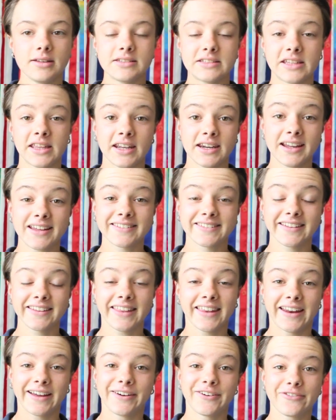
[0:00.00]
So the next thing
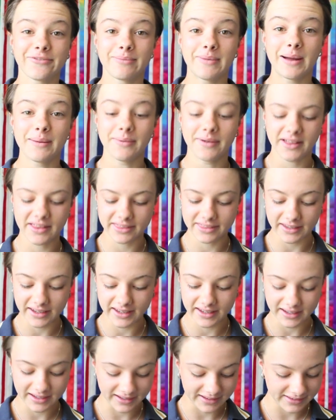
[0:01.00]
that I got for my
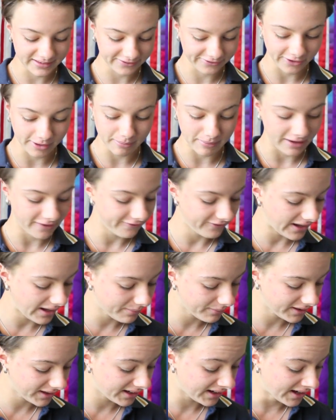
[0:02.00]
birthday is from my
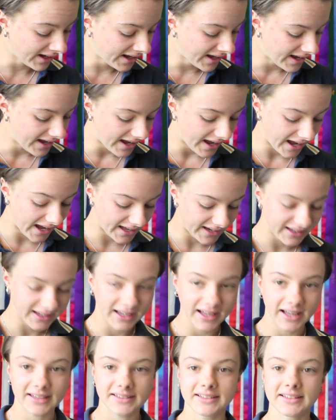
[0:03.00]
family, and
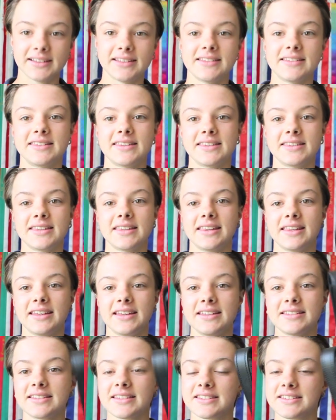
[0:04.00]
it is
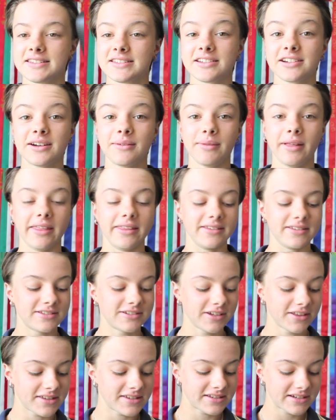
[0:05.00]
these stirrup leathers.
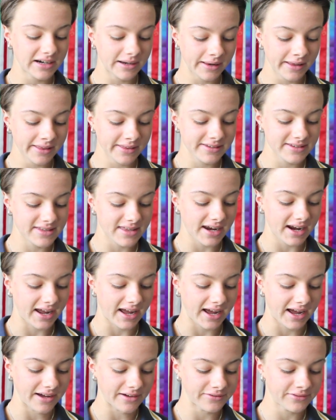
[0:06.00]
So the stirrup leathers that I
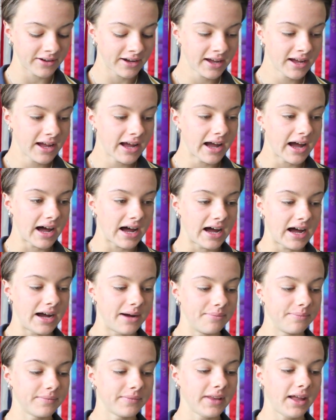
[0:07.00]
have,
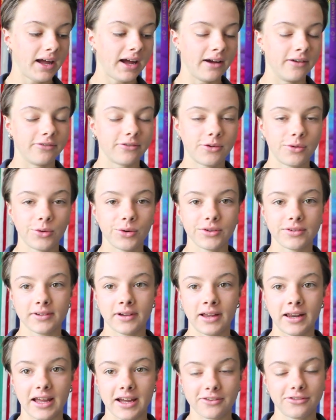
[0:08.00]
um, of course,
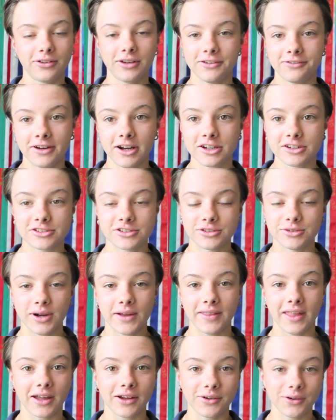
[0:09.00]
are like fully functional
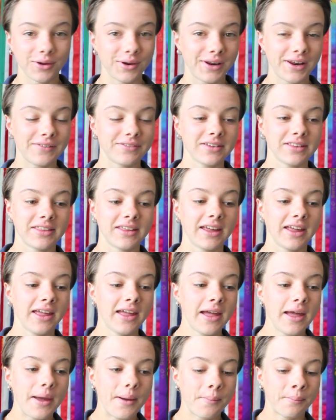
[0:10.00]
and they're good and everything,
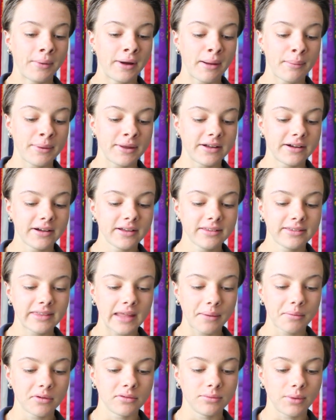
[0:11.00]
but because
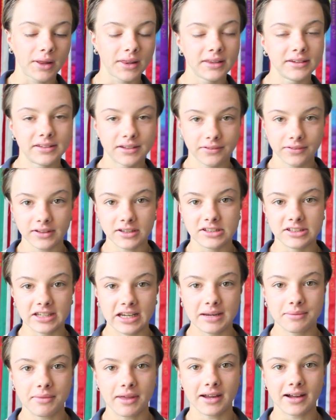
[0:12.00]
they were relatively
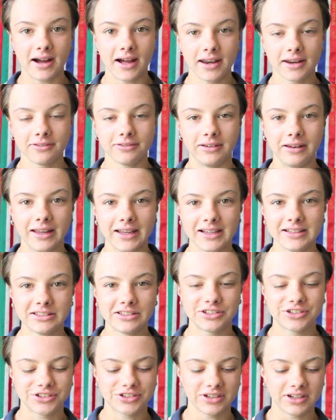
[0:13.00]
cheap, they kind of
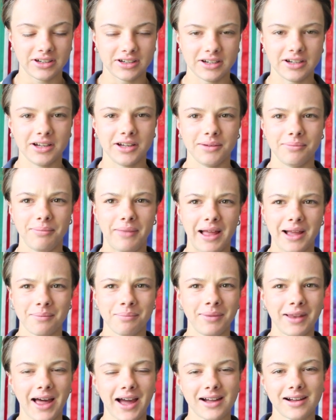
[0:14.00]
leach uh, like
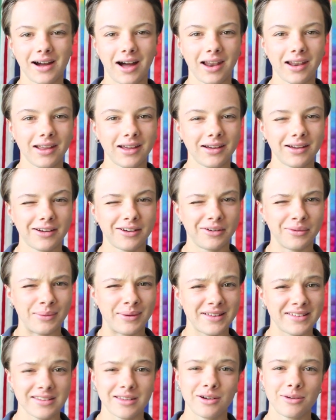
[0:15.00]
black colour on
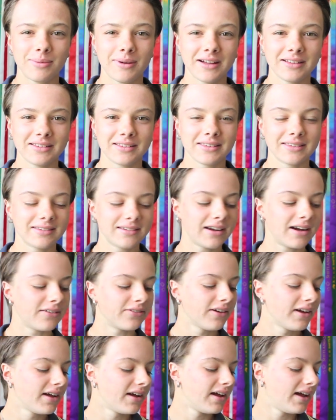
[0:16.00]
my saddle pads and
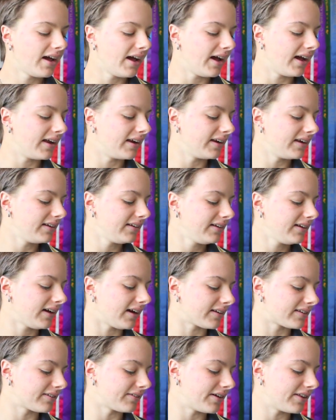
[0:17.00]
stuff. And
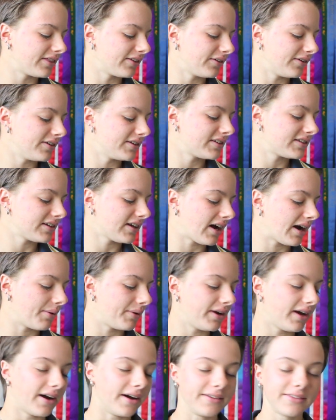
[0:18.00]
yeah, so I thought I
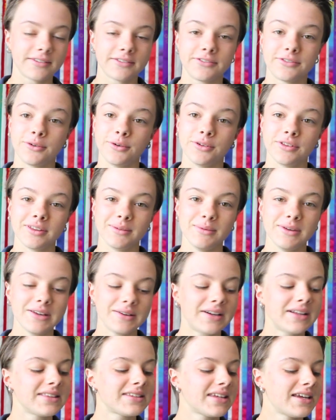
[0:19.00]
would ask for some new
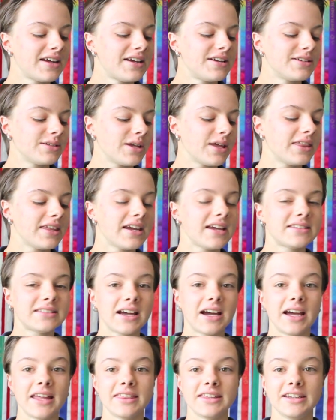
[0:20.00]
ones. So these
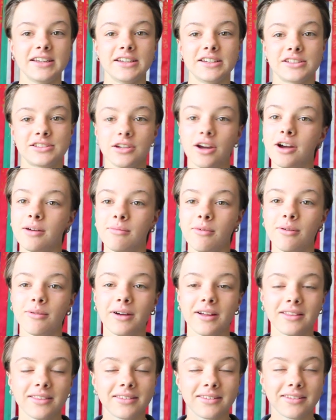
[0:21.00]
are the Schockemohle
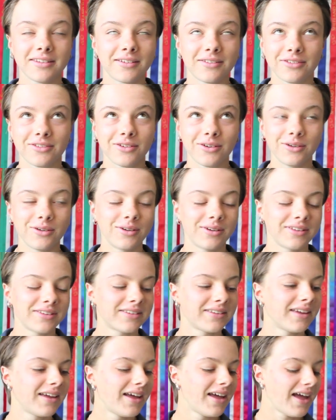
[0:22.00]
ones, of
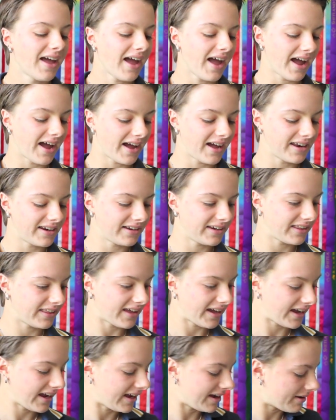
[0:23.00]
course, and
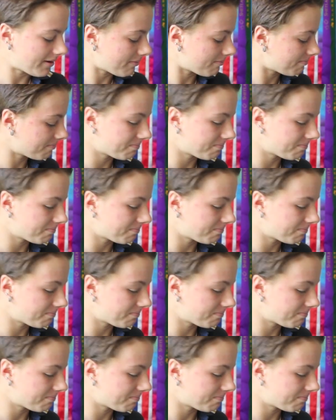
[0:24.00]
they